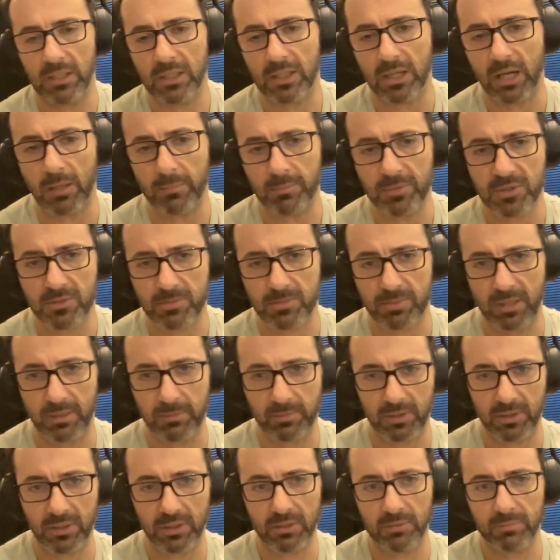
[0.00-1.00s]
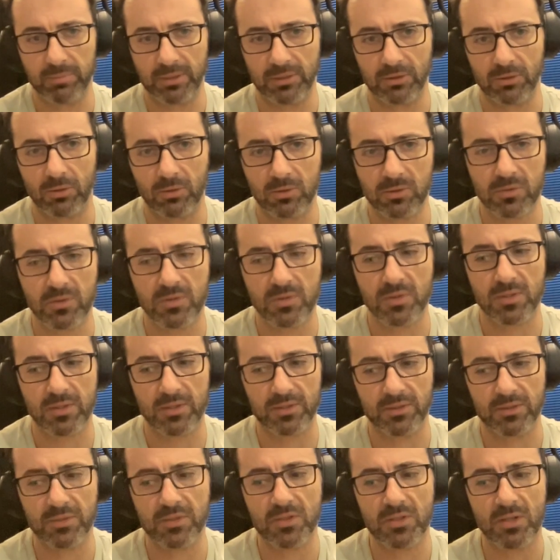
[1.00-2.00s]
in e-commerce primarily, but also
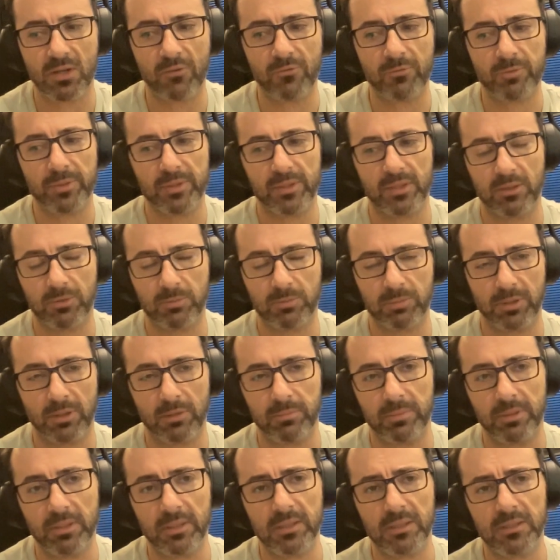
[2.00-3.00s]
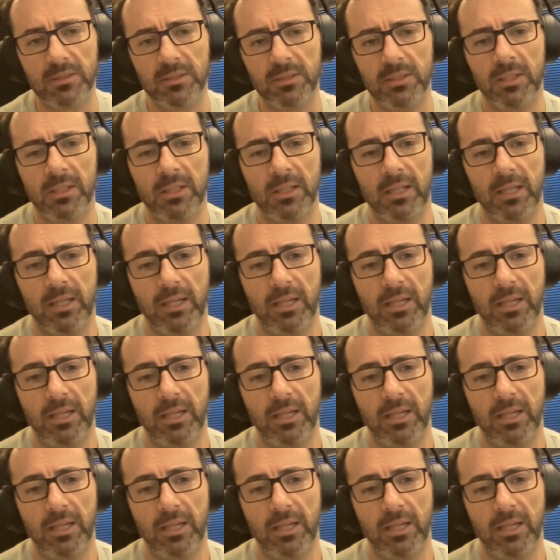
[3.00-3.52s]
certain software that we are building.